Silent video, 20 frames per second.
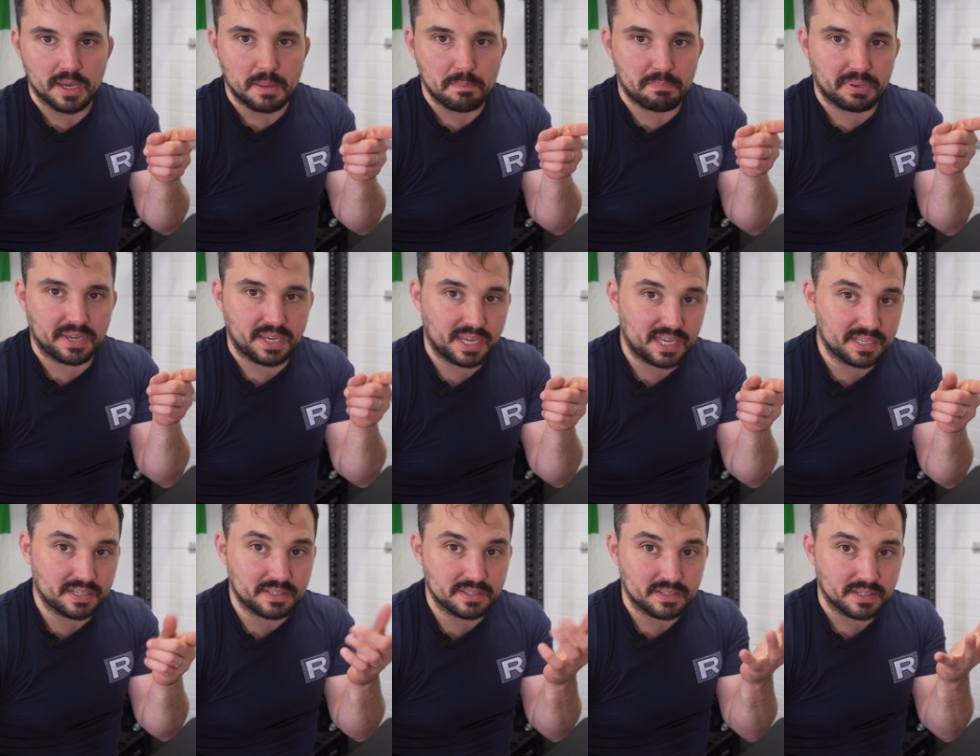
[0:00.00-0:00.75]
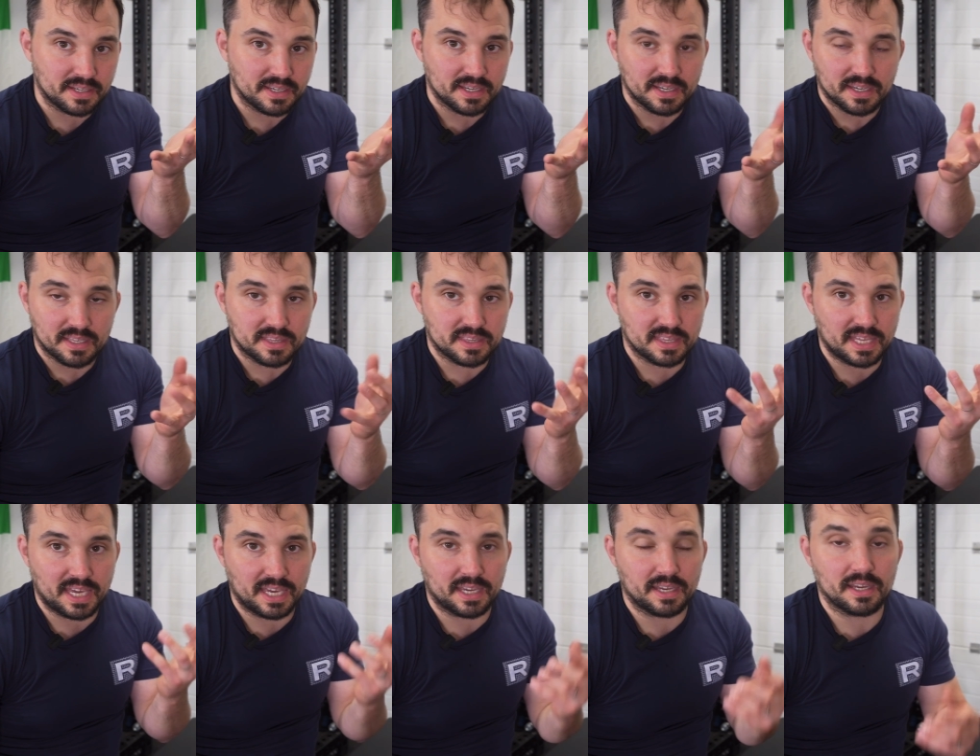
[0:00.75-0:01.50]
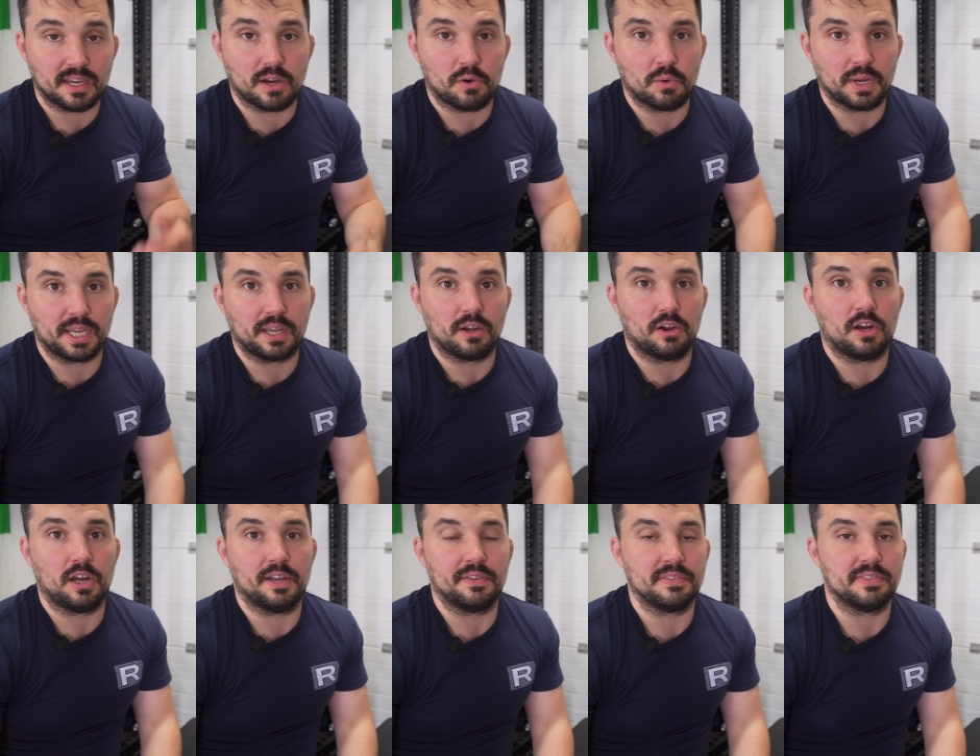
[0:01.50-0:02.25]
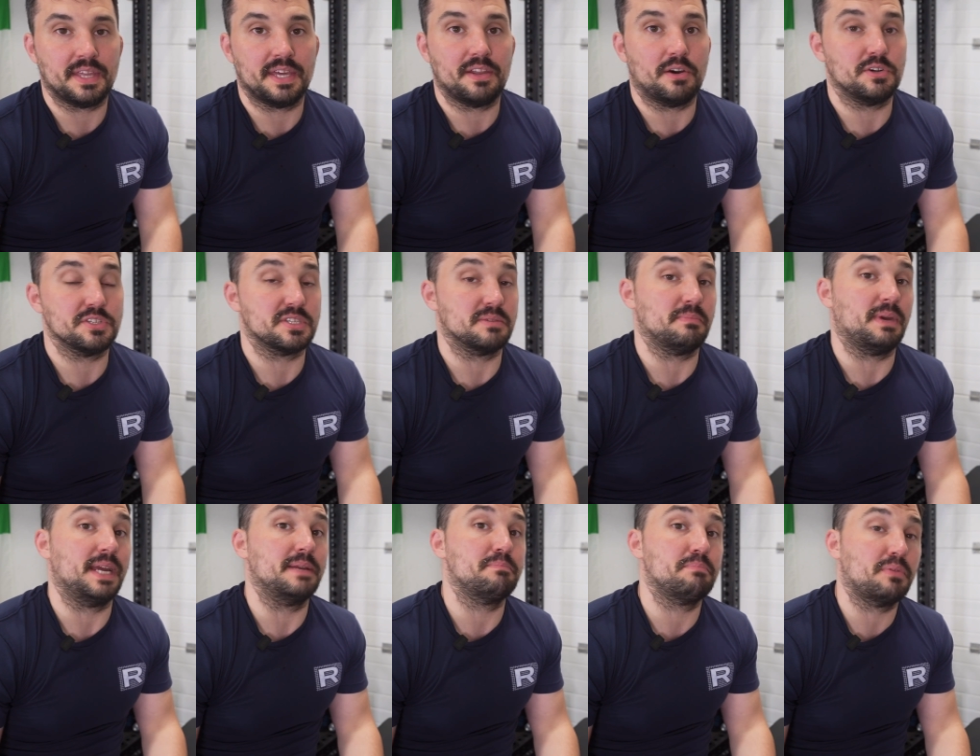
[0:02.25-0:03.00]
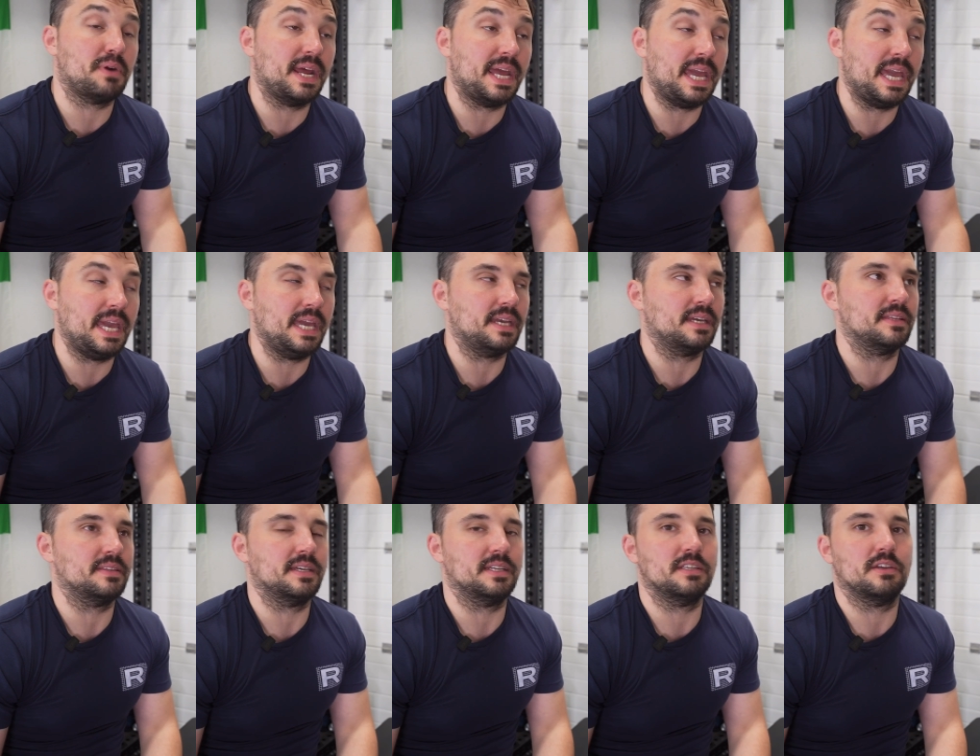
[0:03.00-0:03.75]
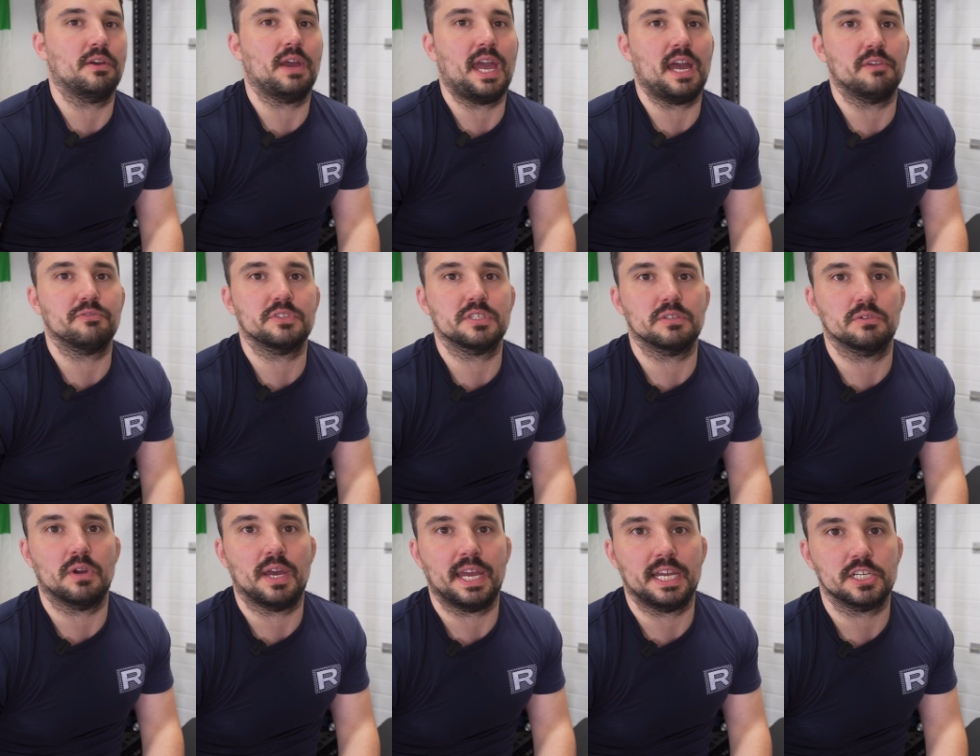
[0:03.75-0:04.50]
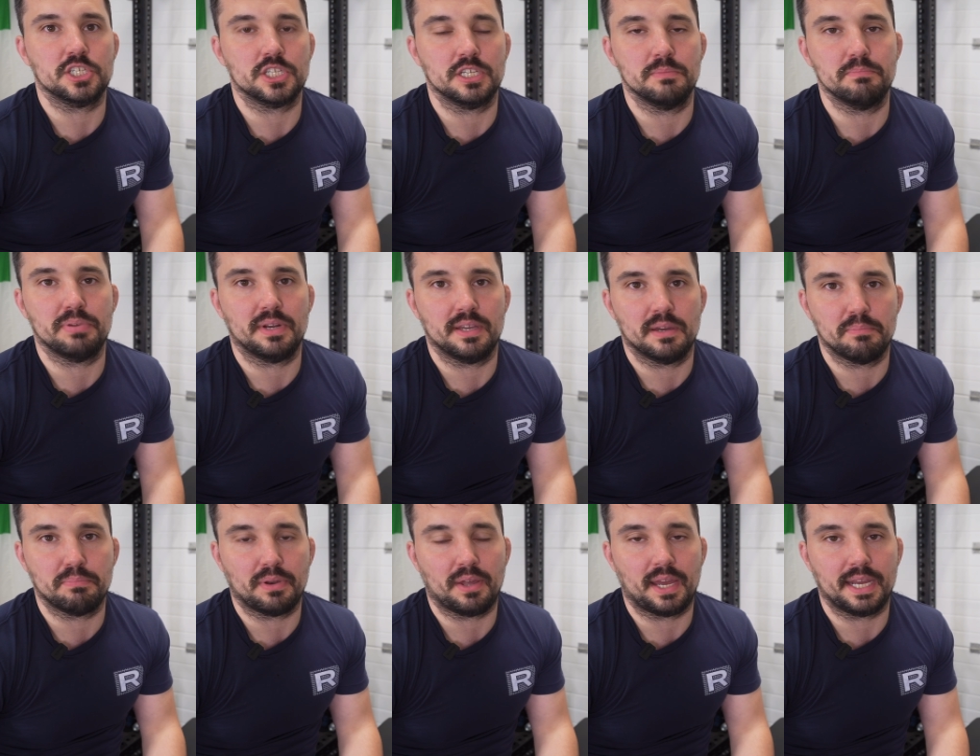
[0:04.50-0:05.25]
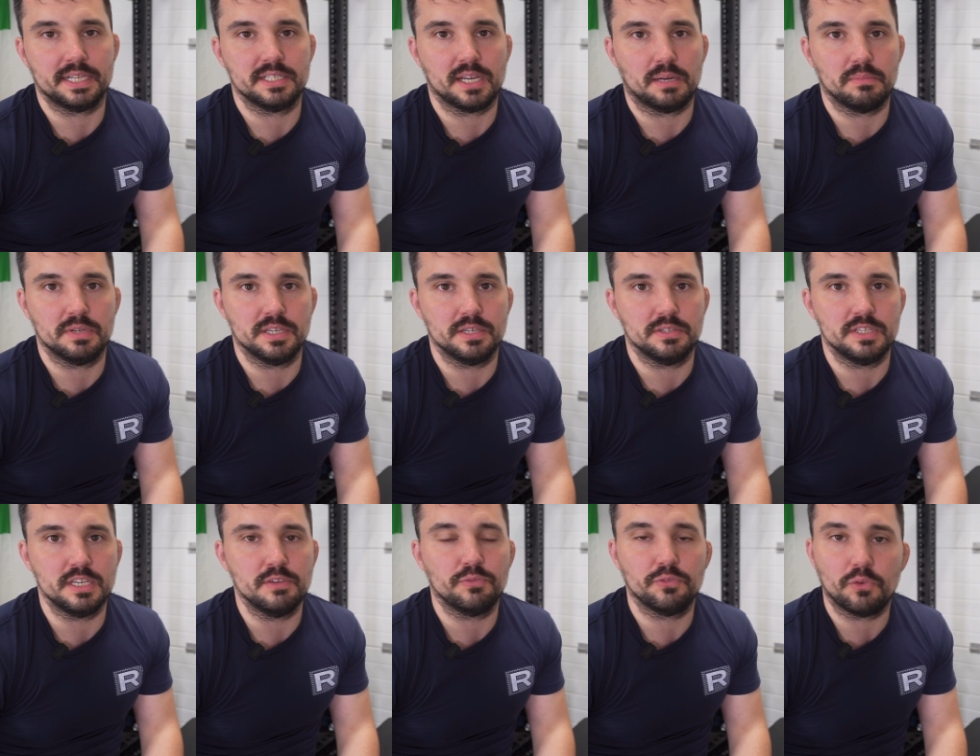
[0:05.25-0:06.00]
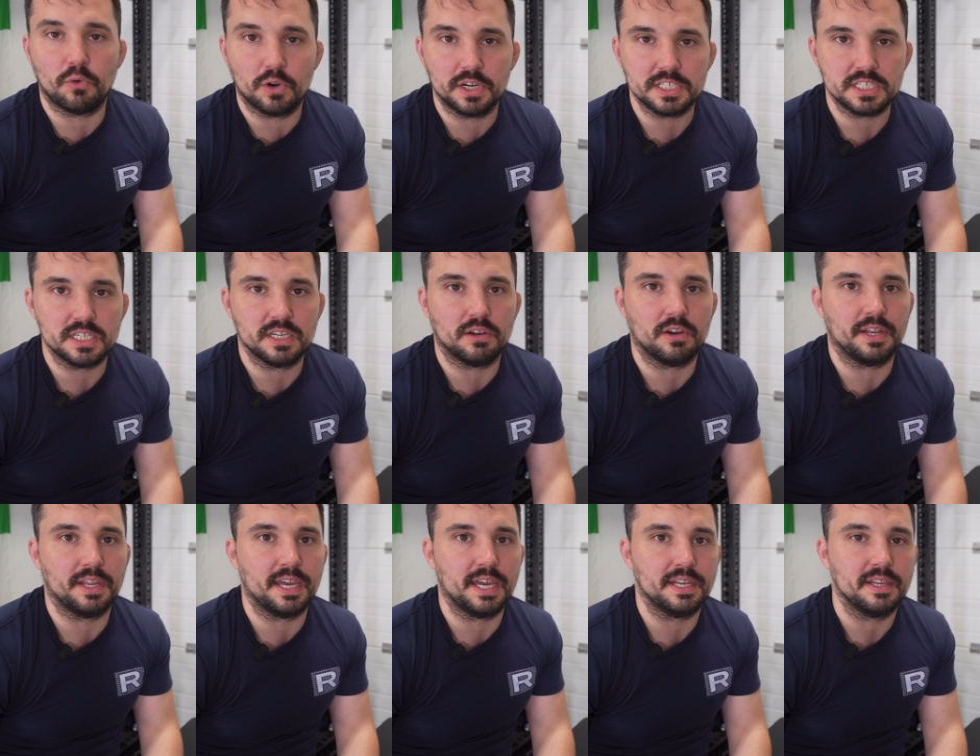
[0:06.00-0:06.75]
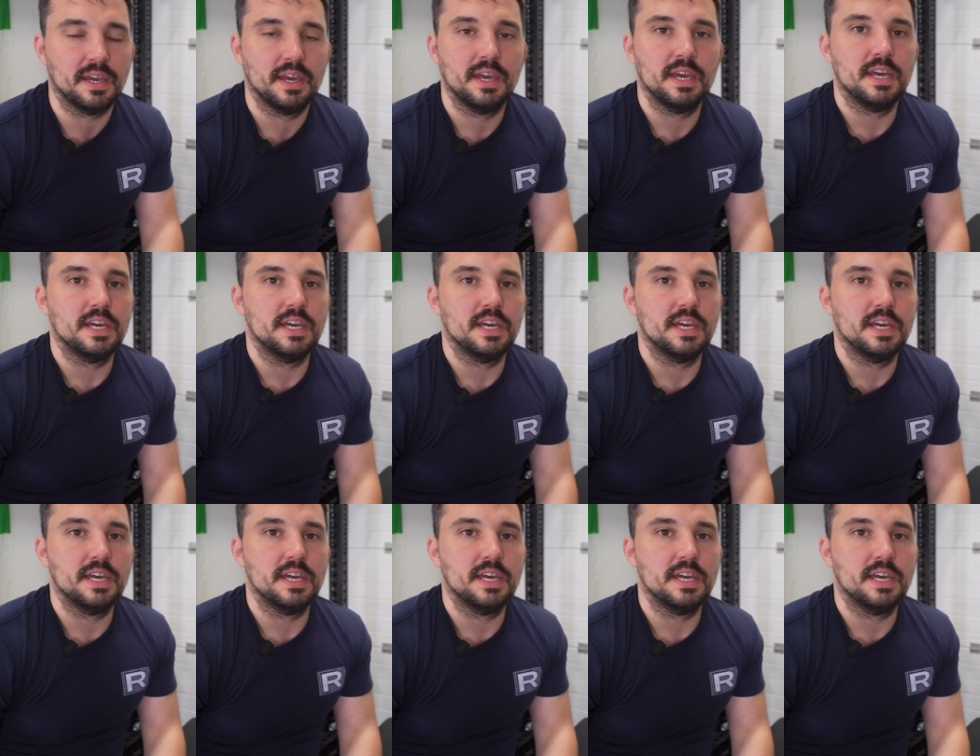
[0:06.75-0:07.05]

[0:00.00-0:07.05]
pin thing going on that also might break, and then you have to actually apply WD-40 on it.